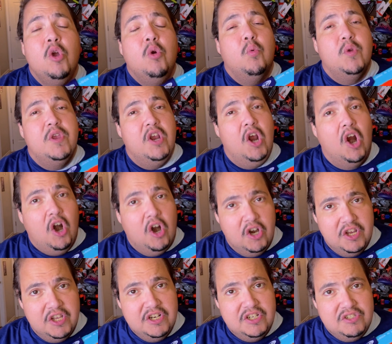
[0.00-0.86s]
We
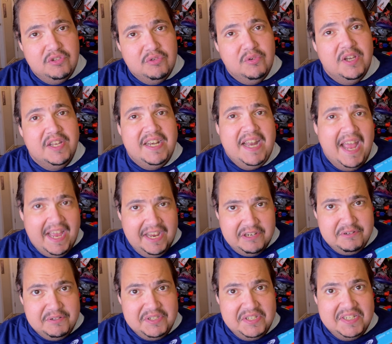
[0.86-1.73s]
are going to do an
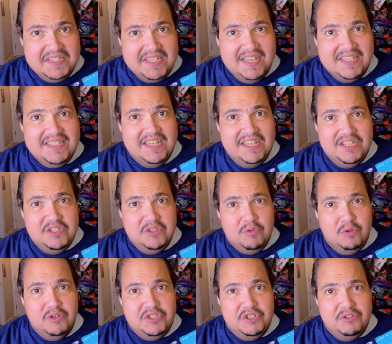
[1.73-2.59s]
accuracy test
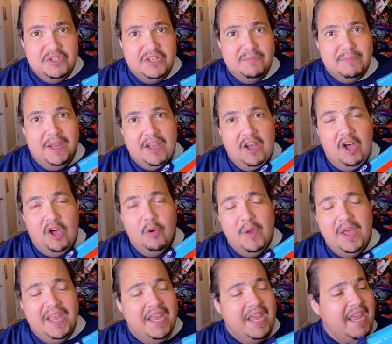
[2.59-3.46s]
indoors using my
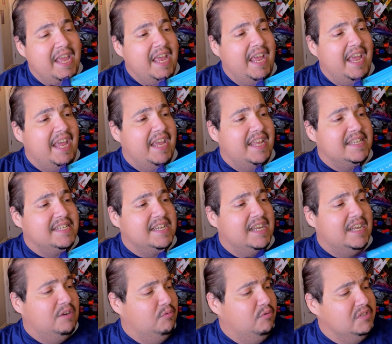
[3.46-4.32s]
hallway. And
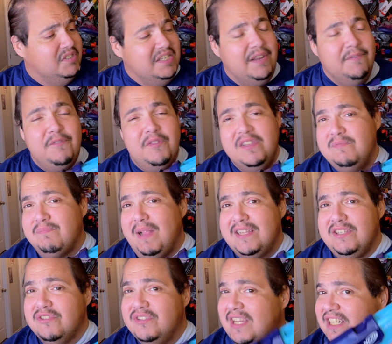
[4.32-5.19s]
we'll see if this
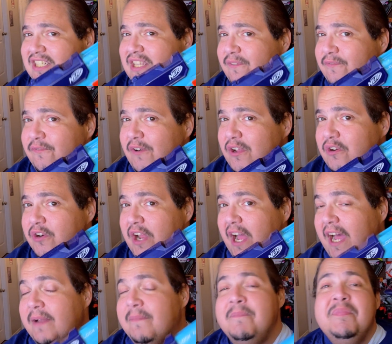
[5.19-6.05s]
blaster is actually fun or
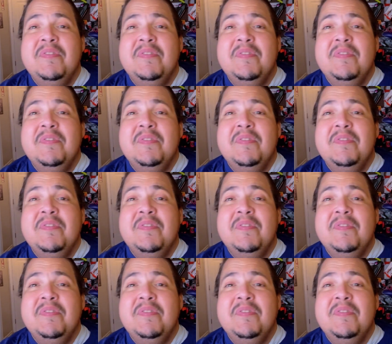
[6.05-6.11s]
not.